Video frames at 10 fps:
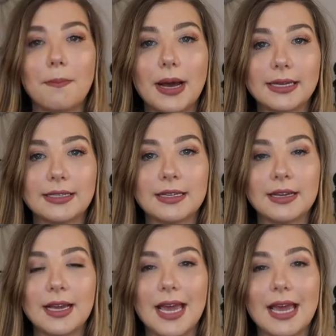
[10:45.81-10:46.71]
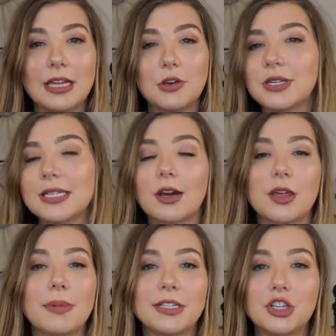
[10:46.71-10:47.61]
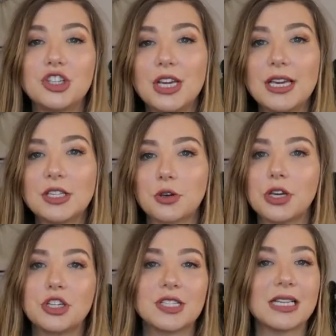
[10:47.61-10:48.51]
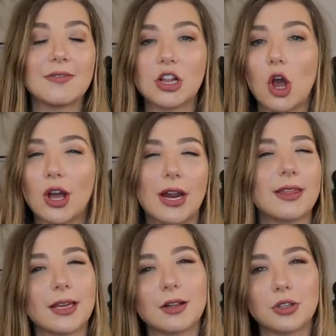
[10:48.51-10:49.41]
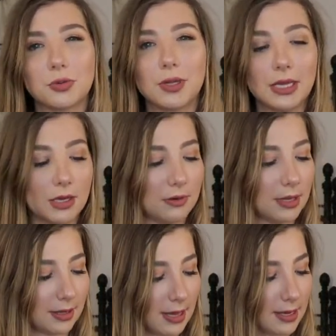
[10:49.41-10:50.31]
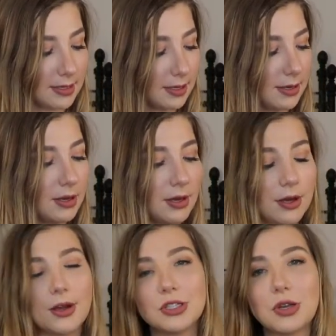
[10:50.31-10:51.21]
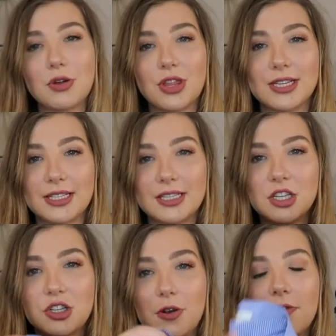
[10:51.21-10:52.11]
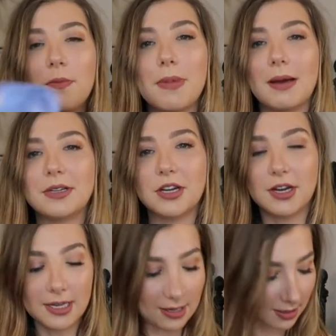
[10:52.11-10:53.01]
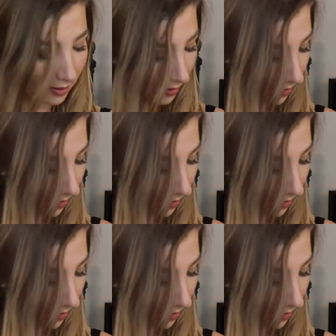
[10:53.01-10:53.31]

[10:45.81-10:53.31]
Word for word: but it, you could tuck them into jeans or you could just leave it long and I think it looks really cute like that. So this is a shirt from Babaton.